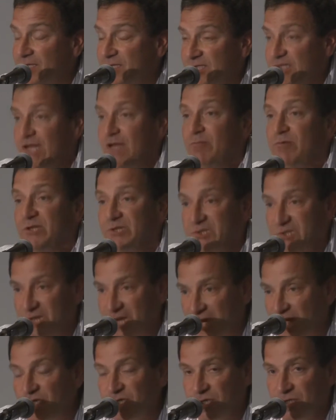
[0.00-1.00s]

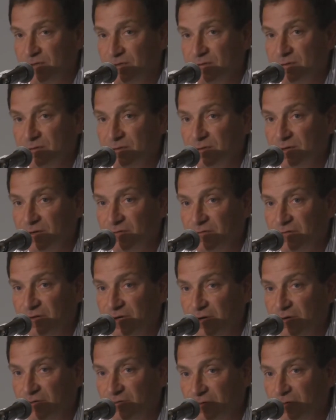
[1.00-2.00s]
stabilization of
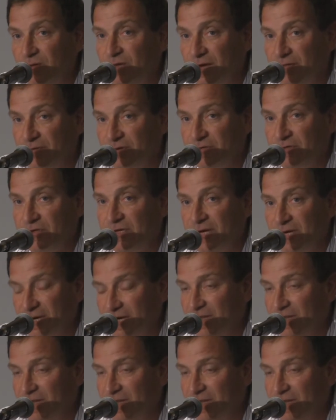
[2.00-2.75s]
CO2 levels